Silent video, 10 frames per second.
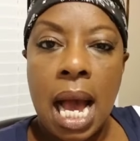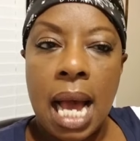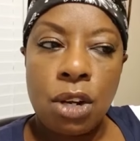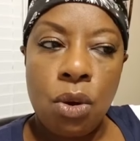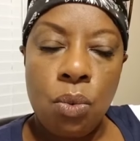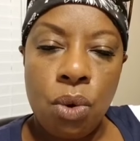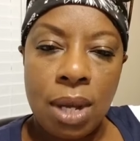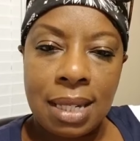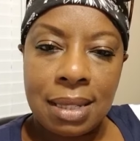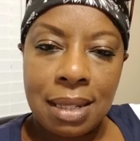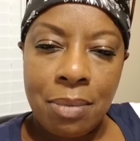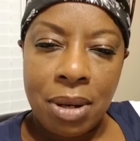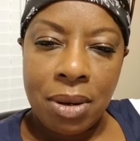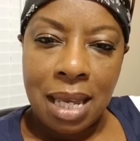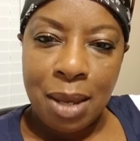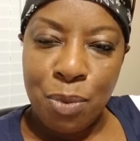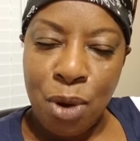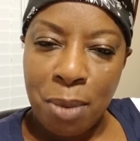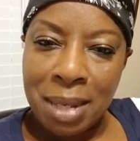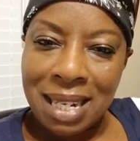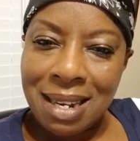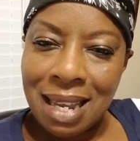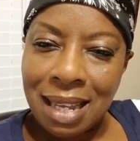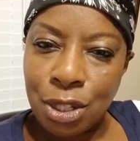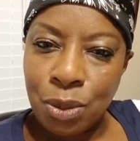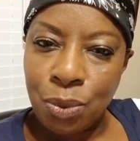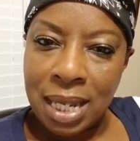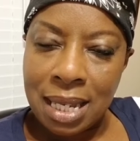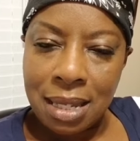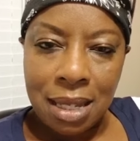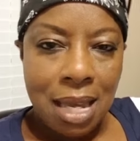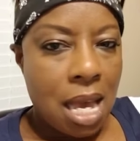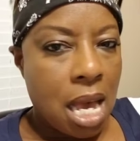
I don't want a Mary Kay appointment next week.